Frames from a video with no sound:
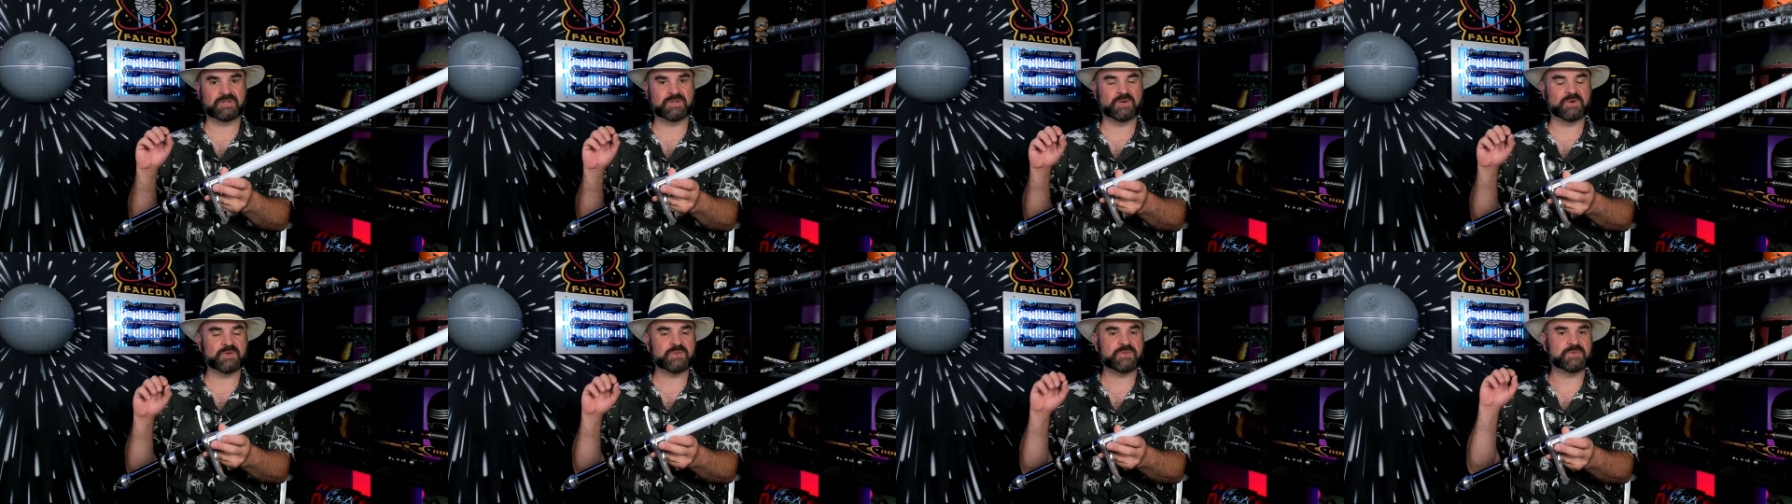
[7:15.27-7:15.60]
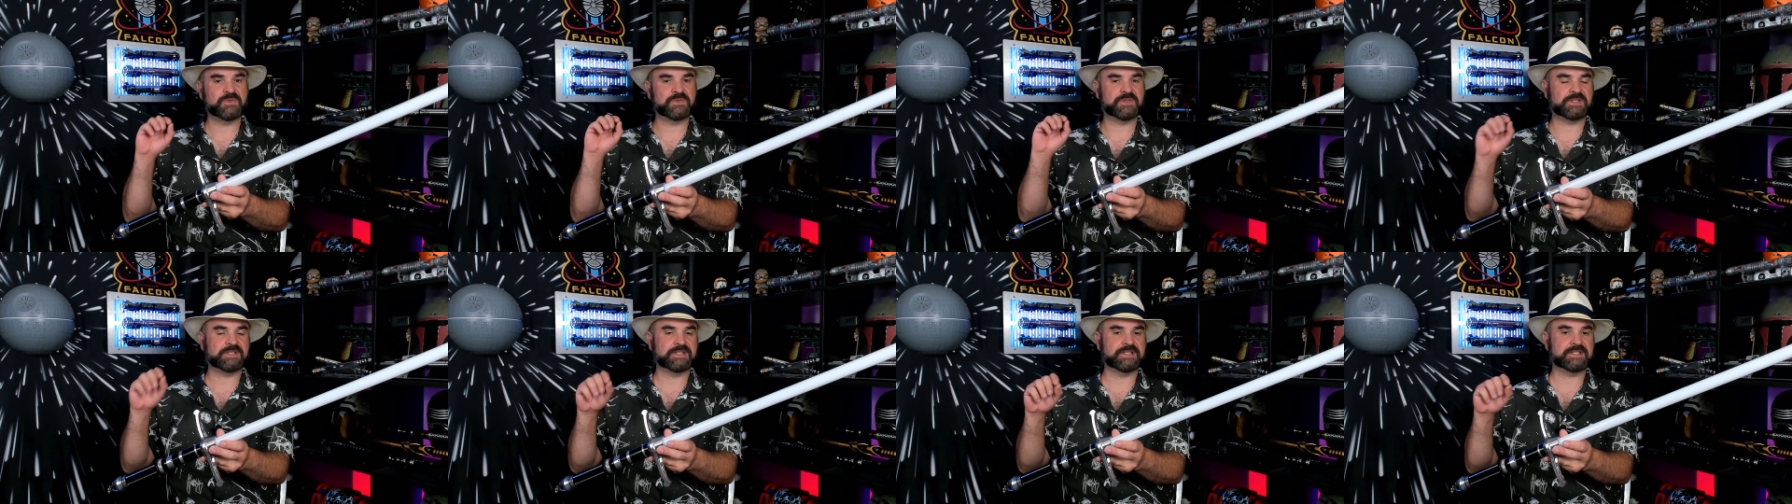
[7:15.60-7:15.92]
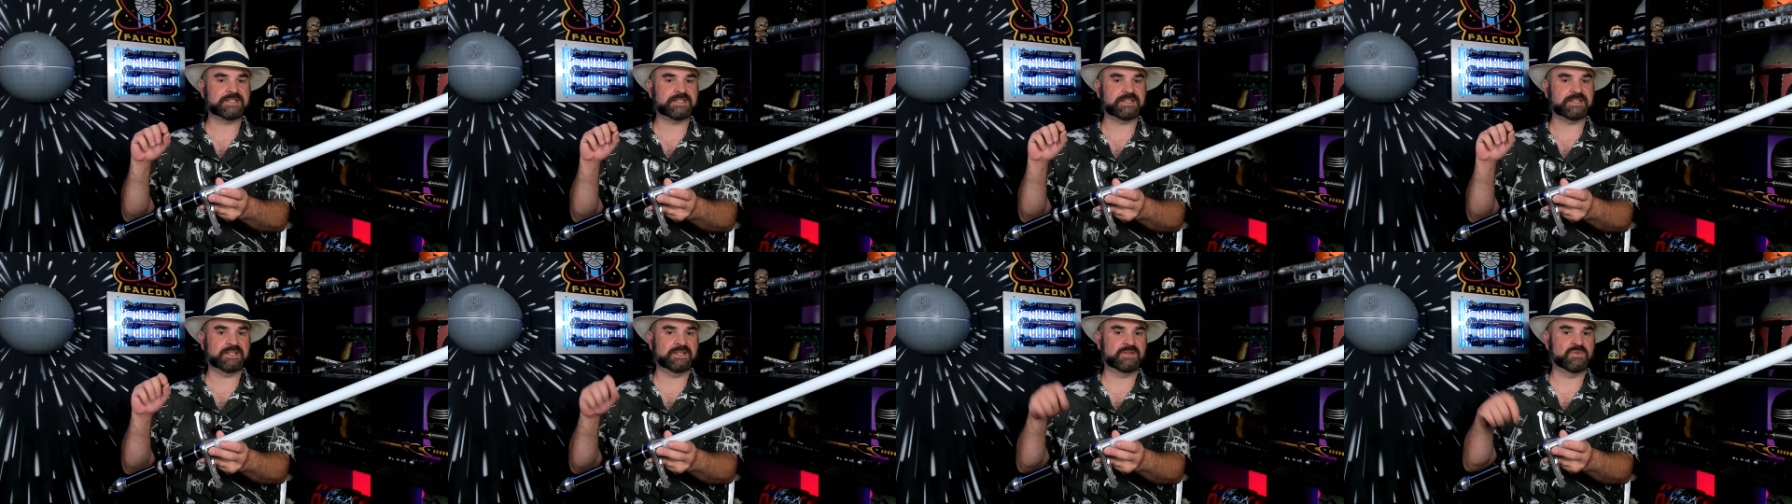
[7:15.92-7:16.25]
go through the
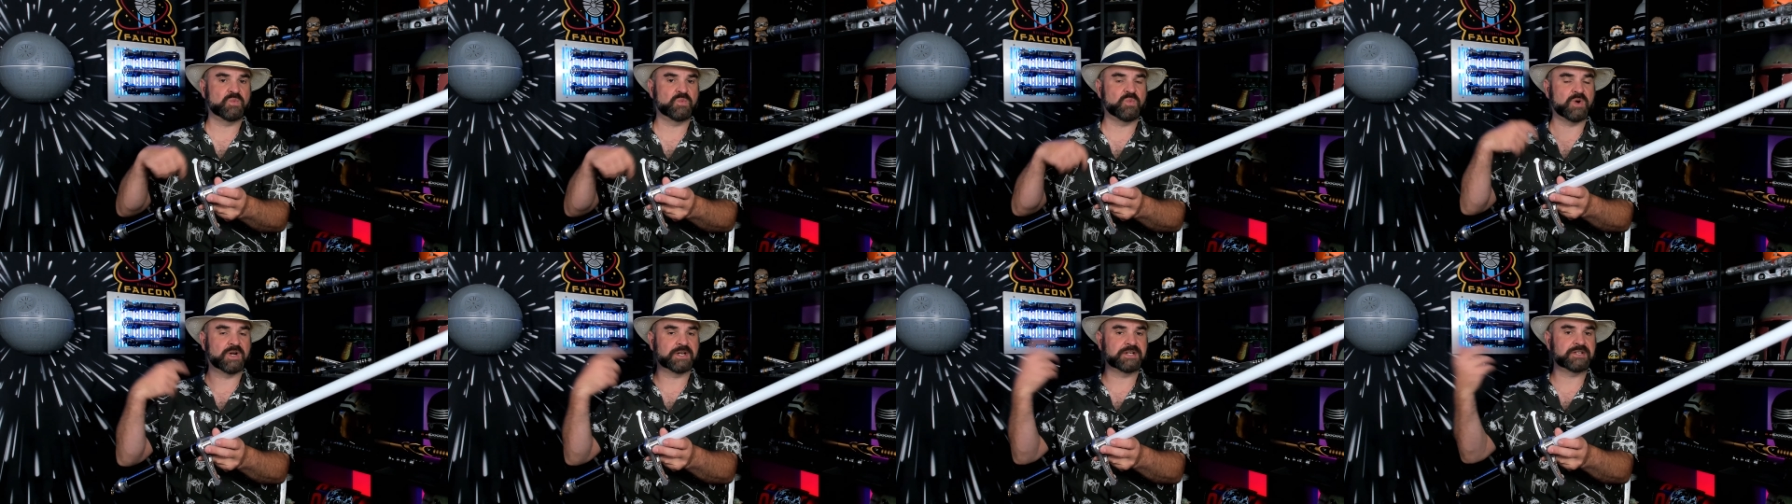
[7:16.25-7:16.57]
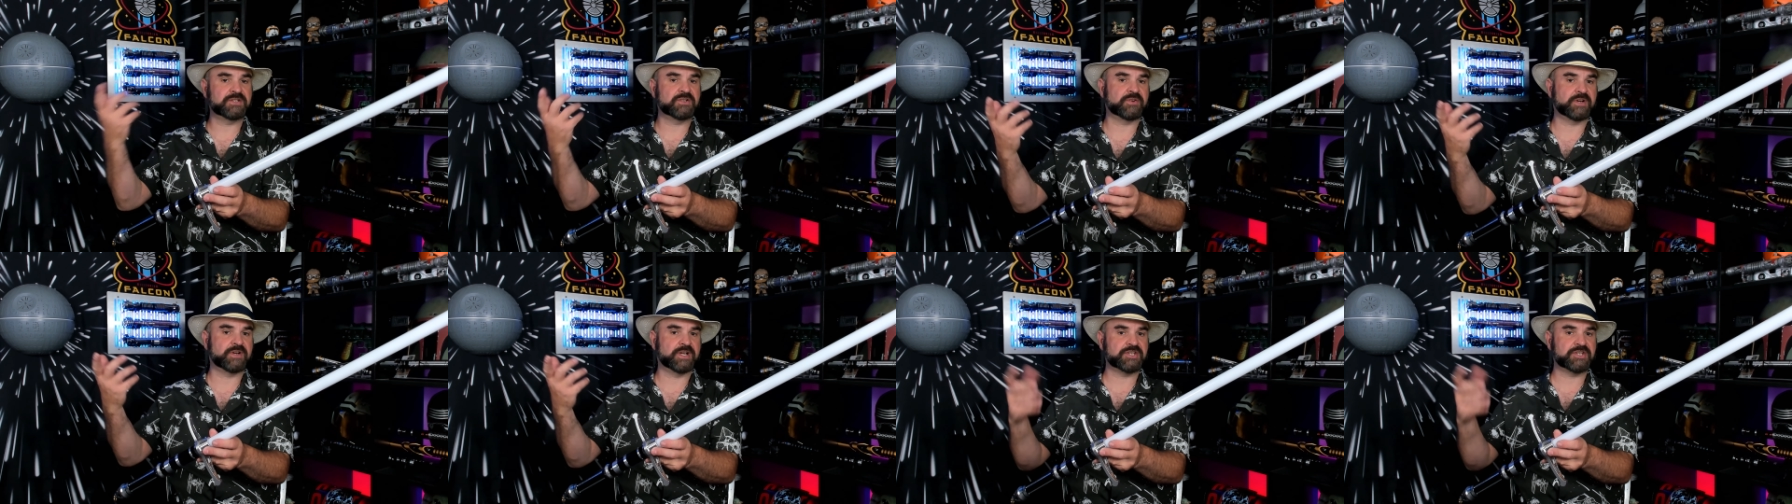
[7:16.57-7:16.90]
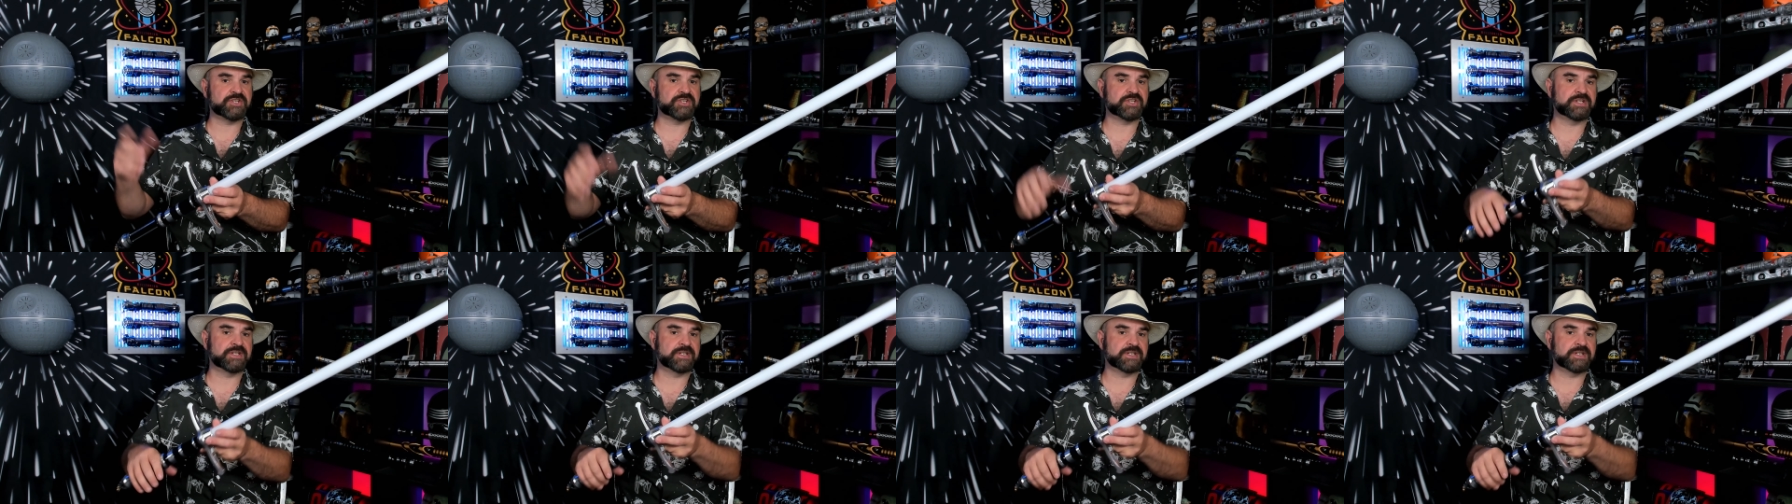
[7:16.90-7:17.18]
list in one direction